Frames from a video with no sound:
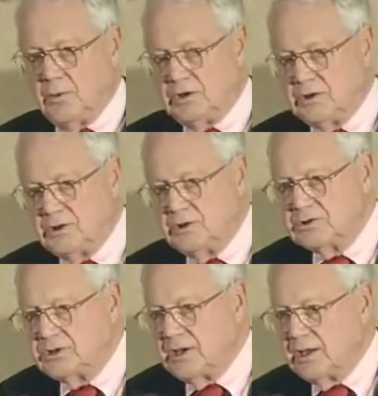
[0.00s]
I went to the
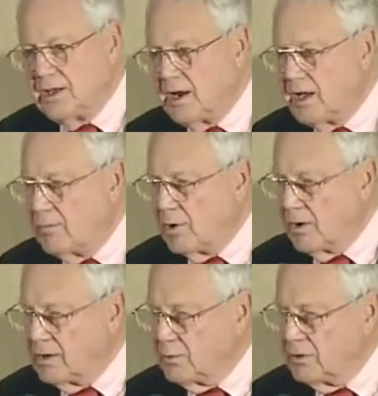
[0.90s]
UCLA
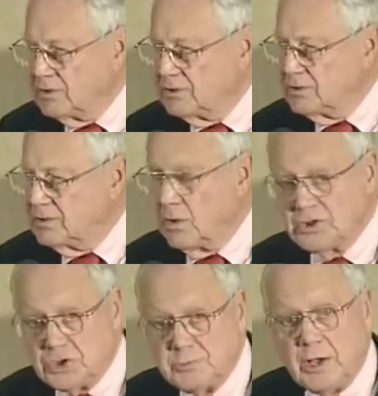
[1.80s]
library. I went to the, oh,
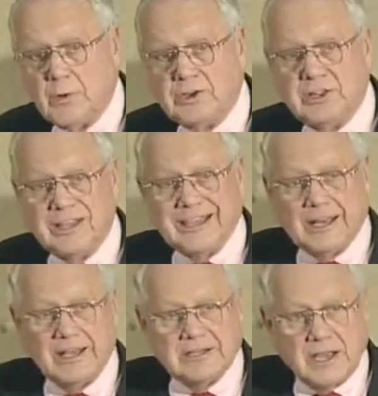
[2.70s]
excuse me, I went to the
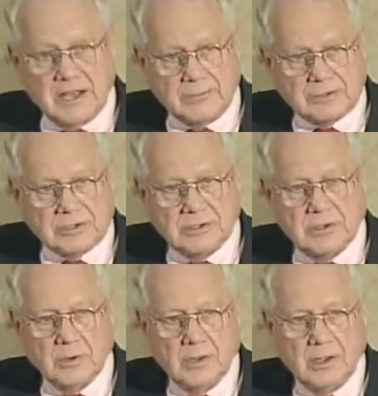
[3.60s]
LA Times
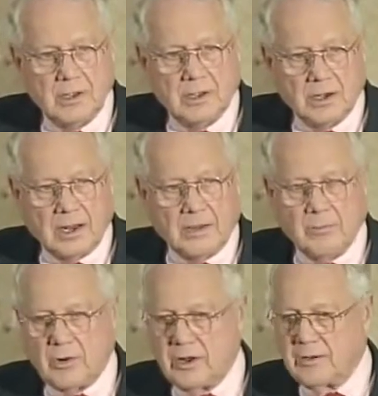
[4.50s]

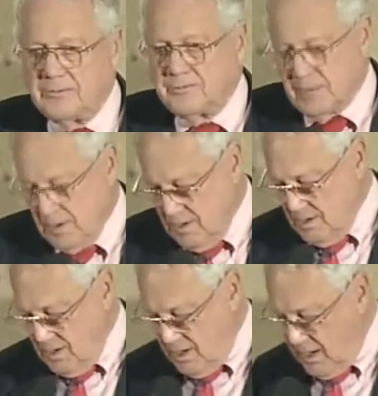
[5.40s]
library.
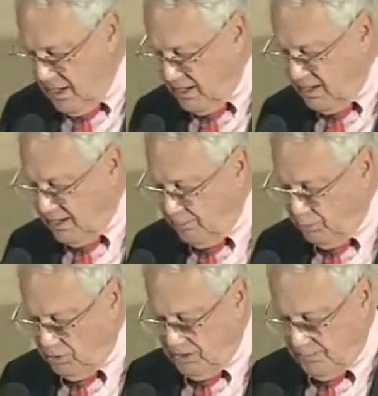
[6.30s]
And I
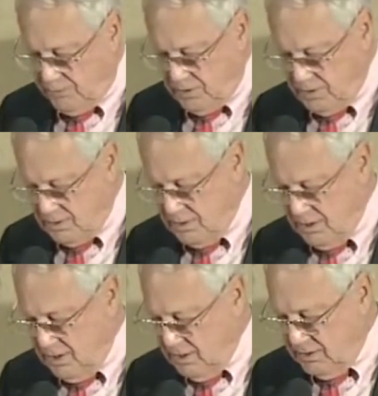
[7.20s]
pulled up
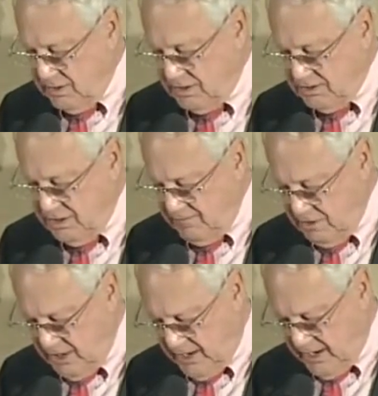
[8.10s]
the
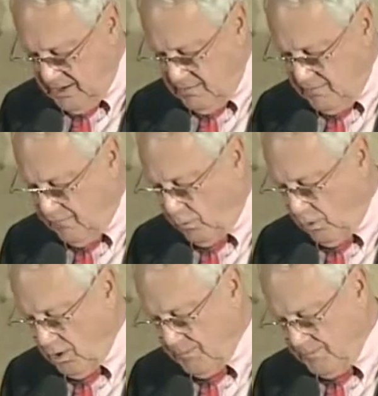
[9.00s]
TV guide
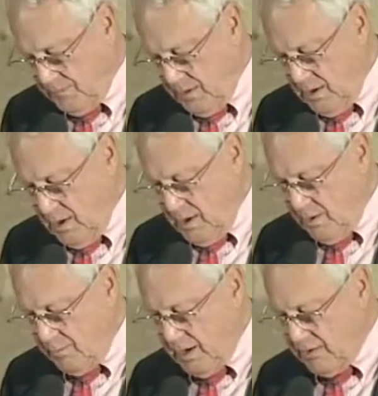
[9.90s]
for
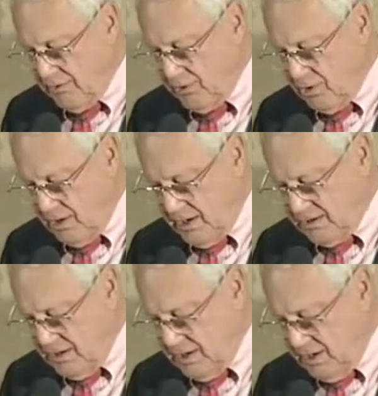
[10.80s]
May the 3rd,
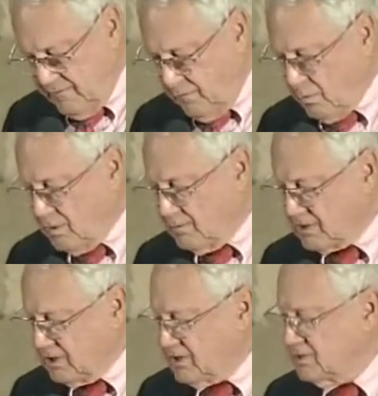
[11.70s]
1994.
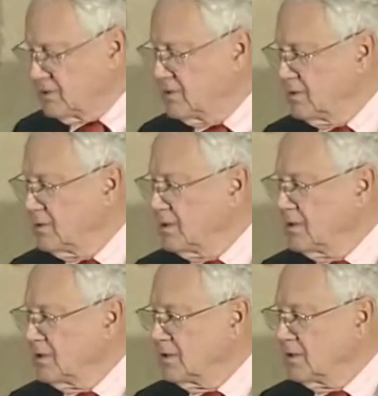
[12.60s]
It's listed
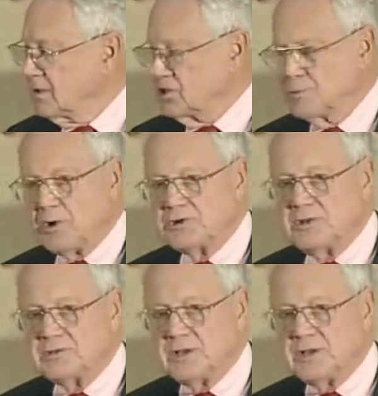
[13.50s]
Conspiracy of